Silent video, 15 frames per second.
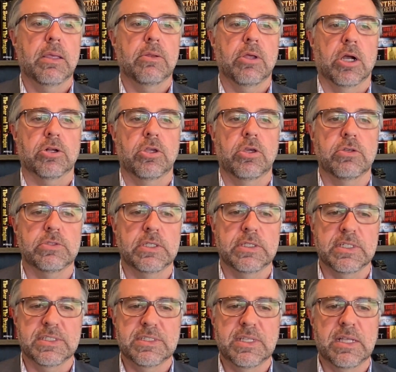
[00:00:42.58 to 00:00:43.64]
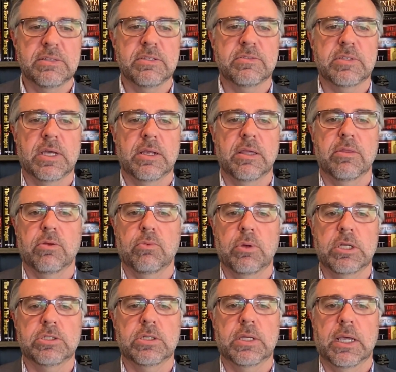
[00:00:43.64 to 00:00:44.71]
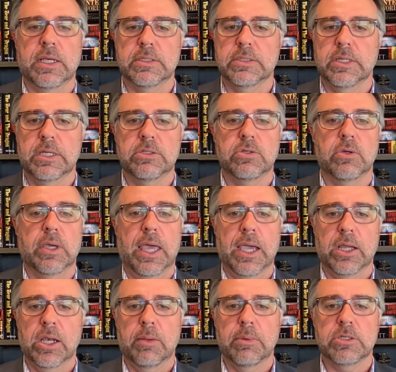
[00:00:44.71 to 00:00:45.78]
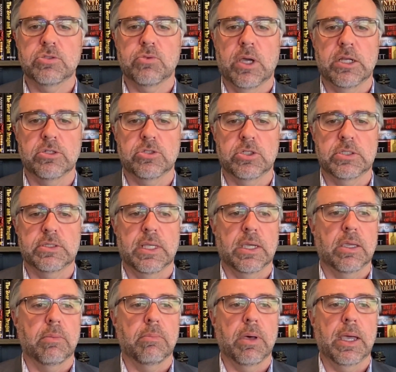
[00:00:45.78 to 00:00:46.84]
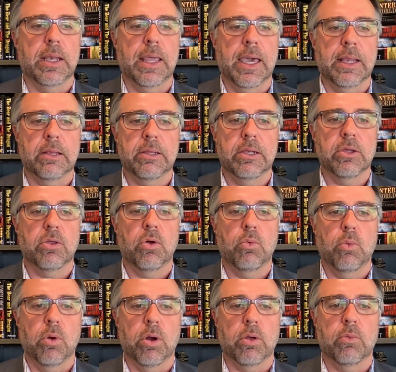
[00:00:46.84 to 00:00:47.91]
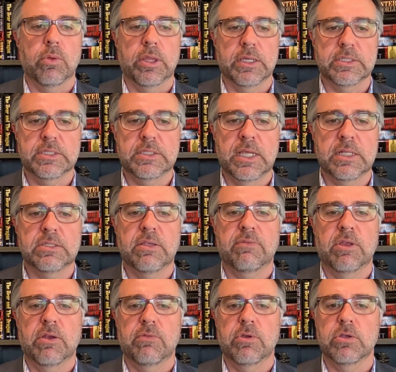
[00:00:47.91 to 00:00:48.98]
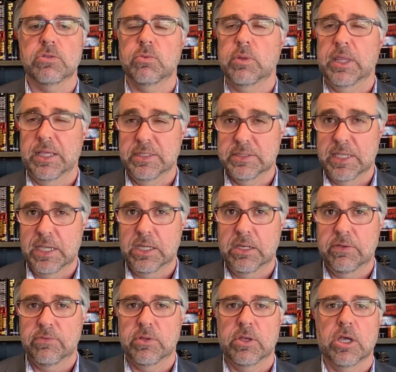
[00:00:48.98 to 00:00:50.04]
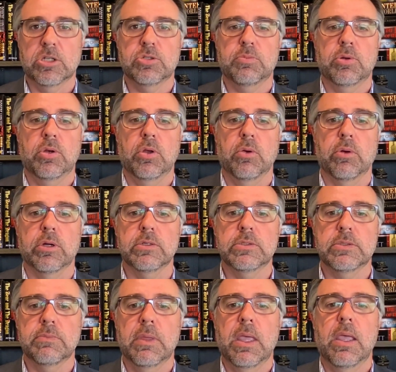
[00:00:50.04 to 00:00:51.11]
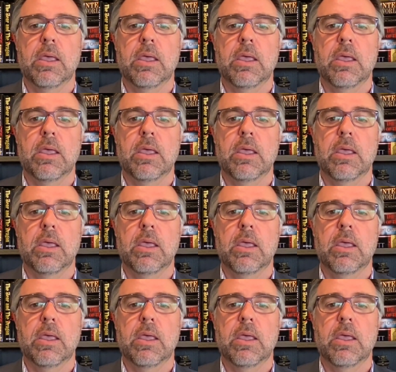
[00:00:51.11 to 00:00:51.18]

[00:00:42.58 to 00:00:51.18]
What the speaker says: Dr. Husing's extensive study of the region has led to economic strategies that combine analytical work with extensive interviews with executives and entrepreneurs